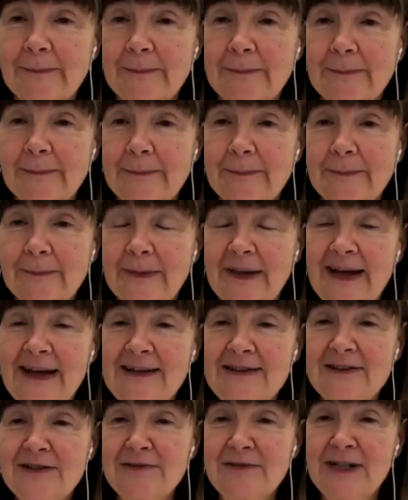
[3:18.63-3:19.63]

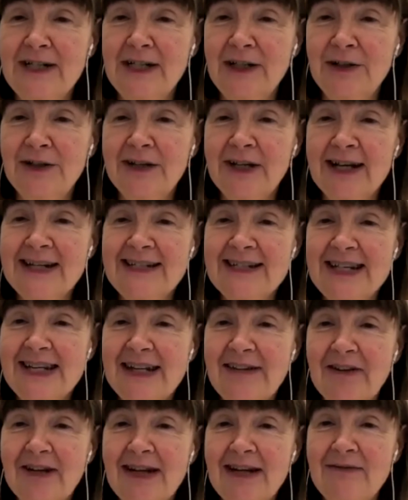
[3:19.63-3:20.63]
It's a really good
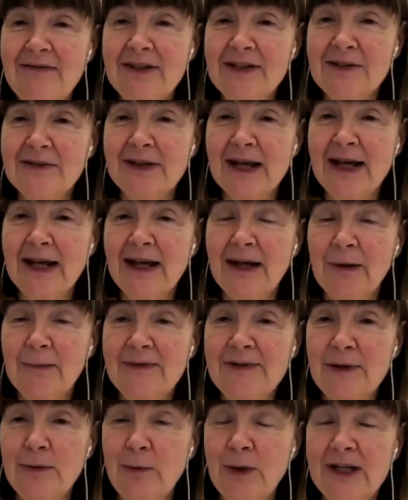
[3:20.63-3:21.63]
idea. I never do that. I'm
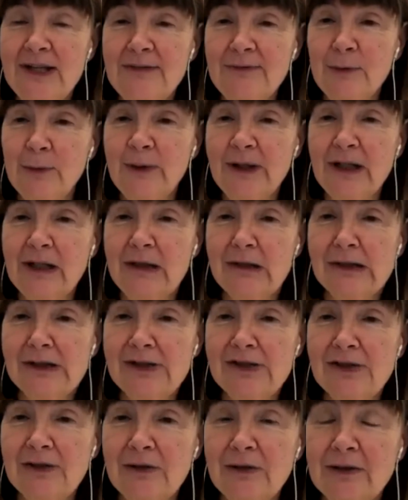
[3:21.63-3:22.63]
so wasteful with
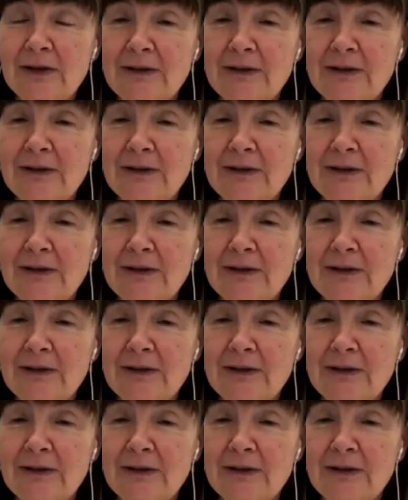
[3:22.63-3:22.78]
cardstock.